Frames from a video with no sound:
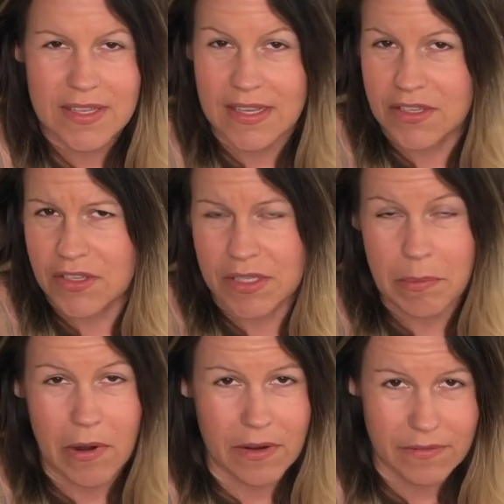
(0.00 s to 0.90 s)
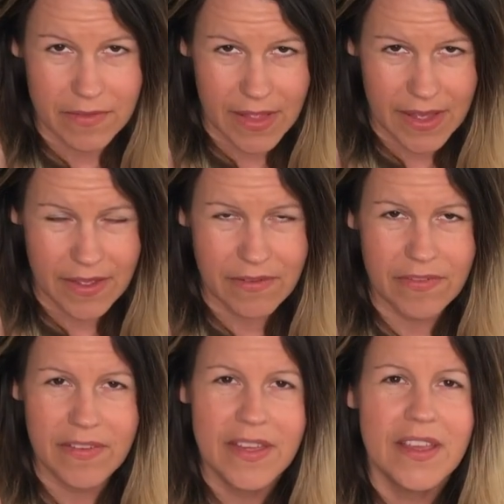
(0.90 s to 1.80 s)
That's just part of life.
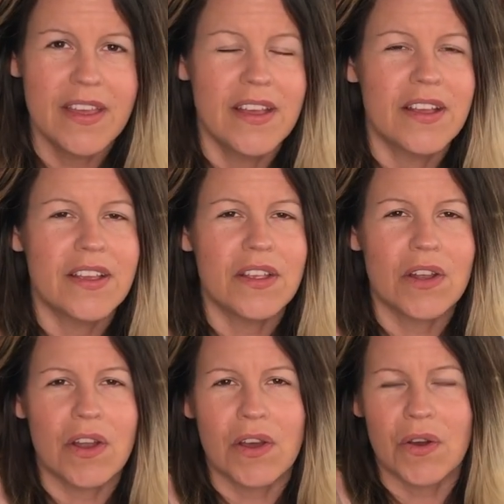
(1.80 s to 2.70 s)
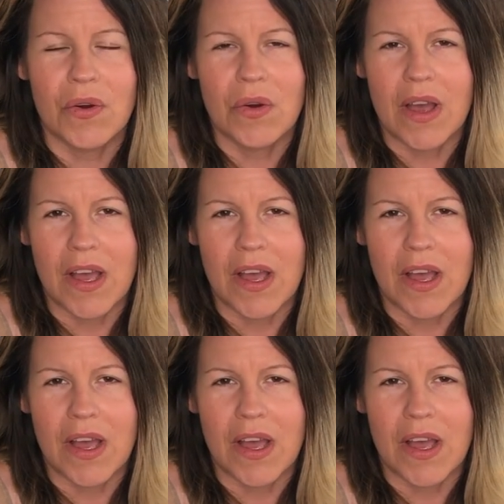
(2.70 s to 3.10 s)
You know,